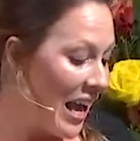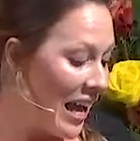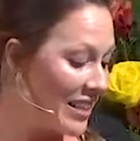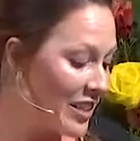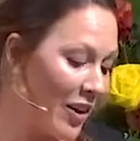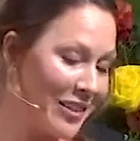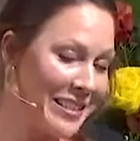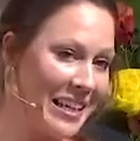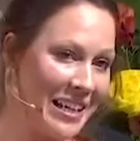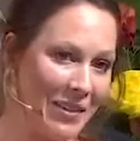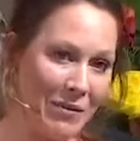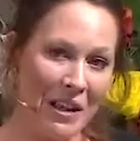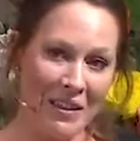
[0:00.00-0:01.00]
And so I was
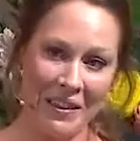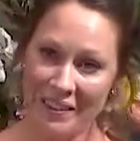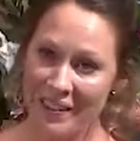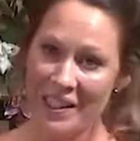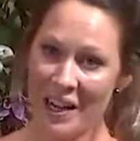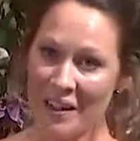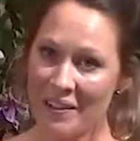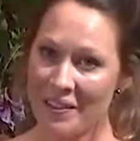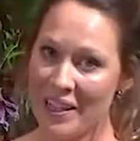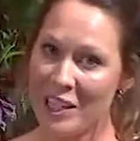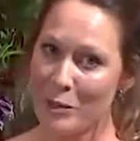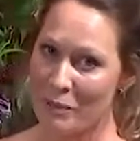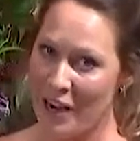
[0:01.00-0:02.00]
thinking, well, you know,
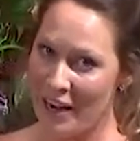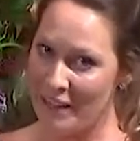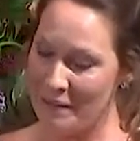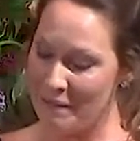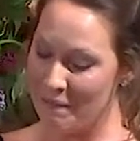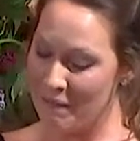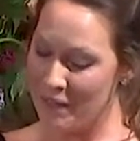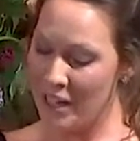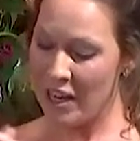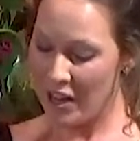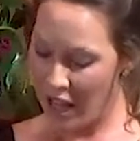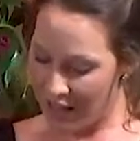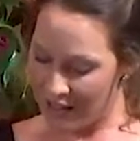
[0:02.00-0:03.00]
thanks, Brian.
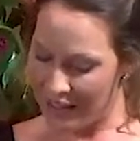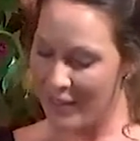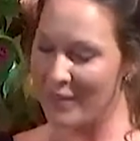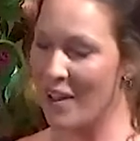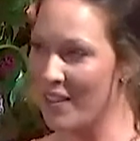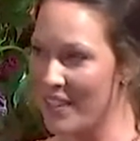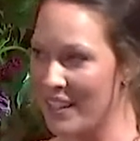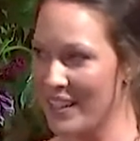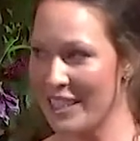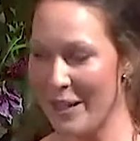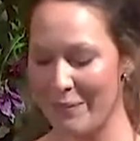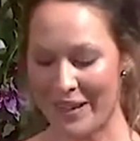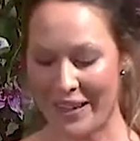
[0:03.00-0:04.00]
Yeah, if y'all think of
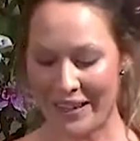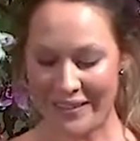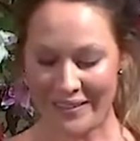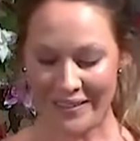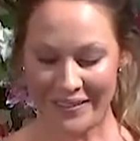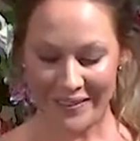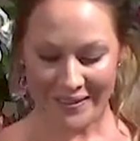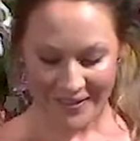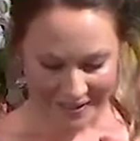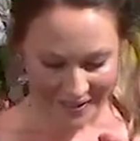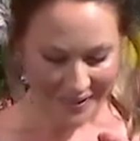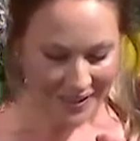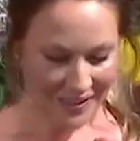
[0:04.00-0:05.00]
something
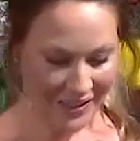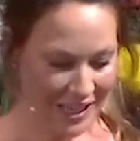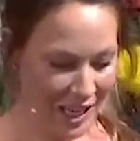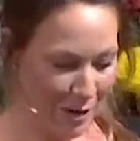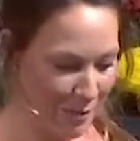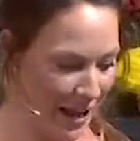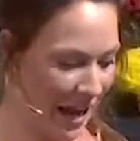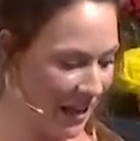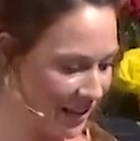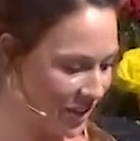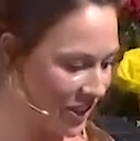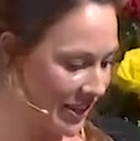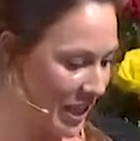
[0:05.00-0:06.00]
to get him
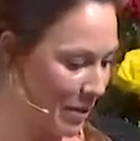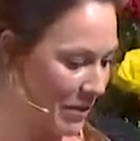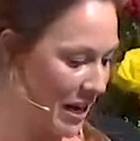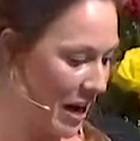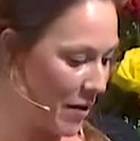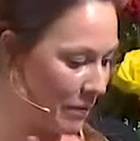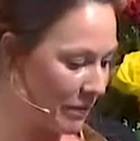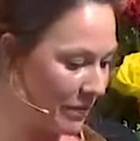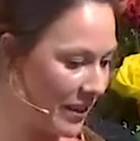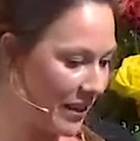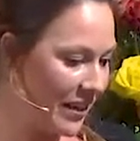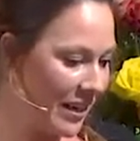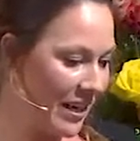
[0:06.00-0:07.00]
back, just let me know.
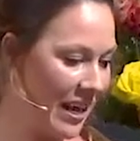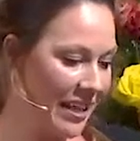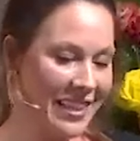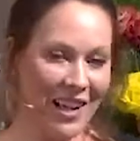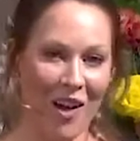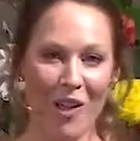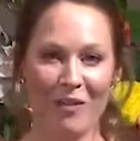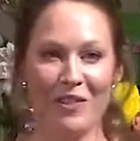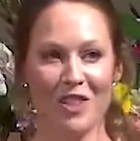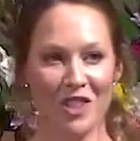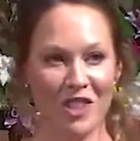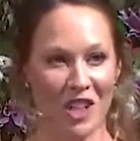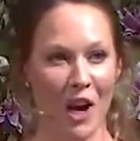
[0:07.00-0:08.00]
I think all of you
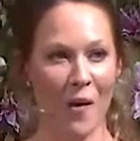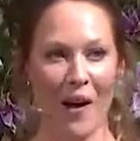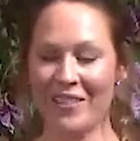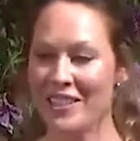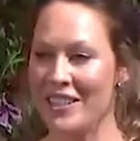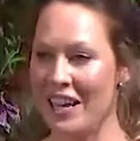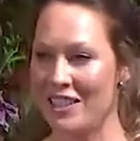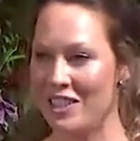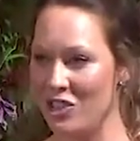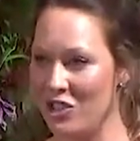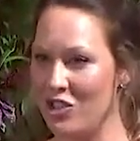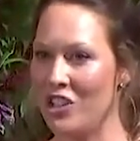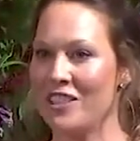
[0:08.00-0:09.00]
should go out tonight
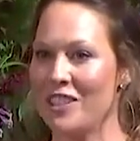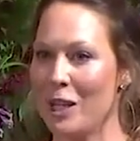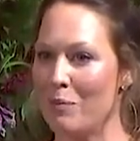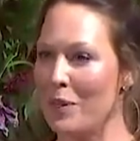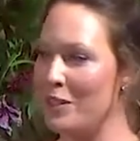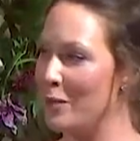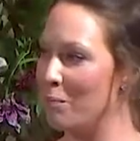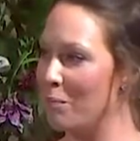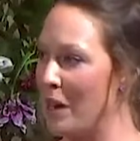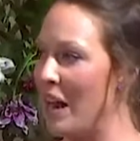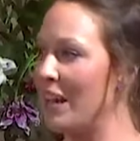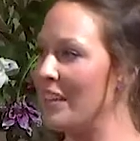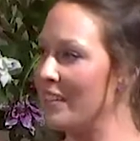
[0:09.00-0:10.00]
just dressed up as
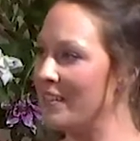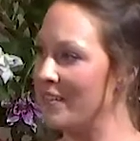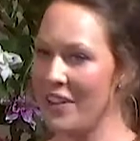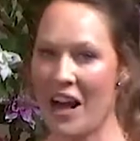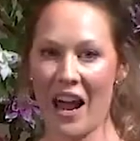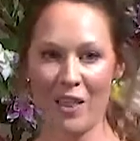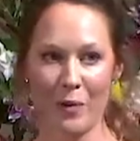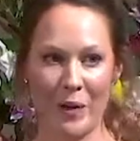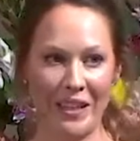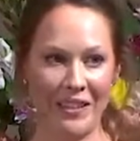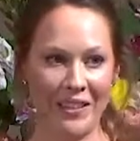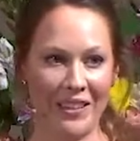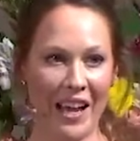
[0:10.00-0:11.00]
Brian for
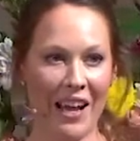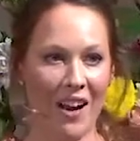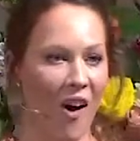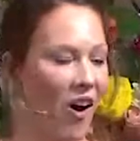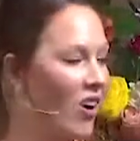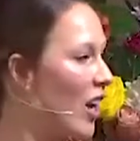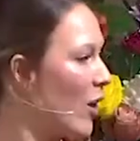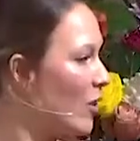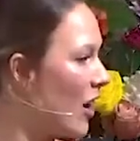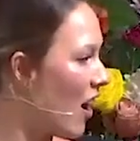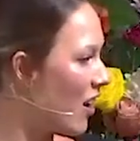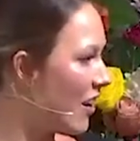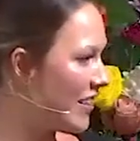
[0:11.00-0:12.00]
Halloween and all go
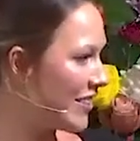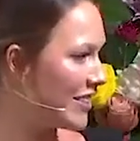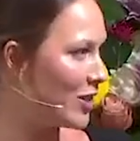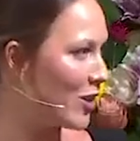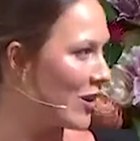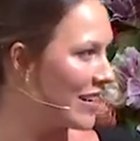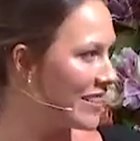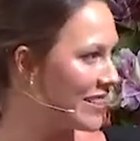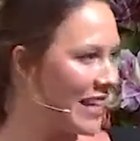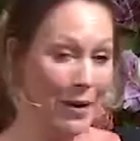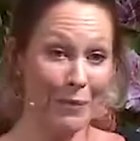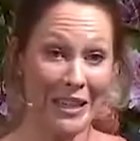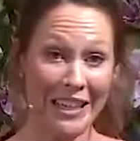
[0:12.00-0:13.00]
knock on his door and say,
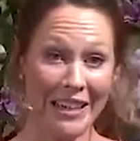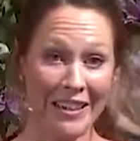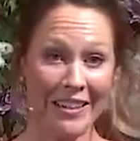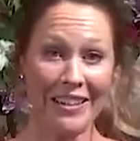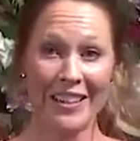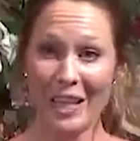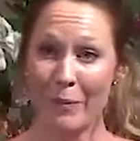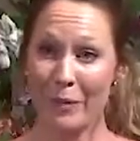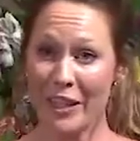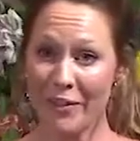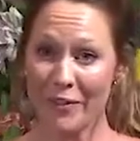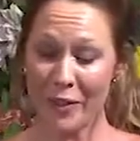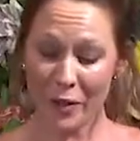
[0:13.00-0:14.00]
I'm here, give me
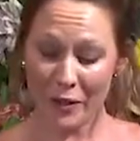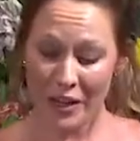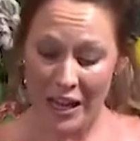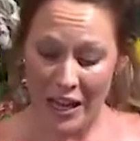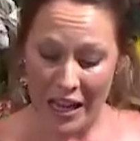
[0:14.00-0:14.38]
your food.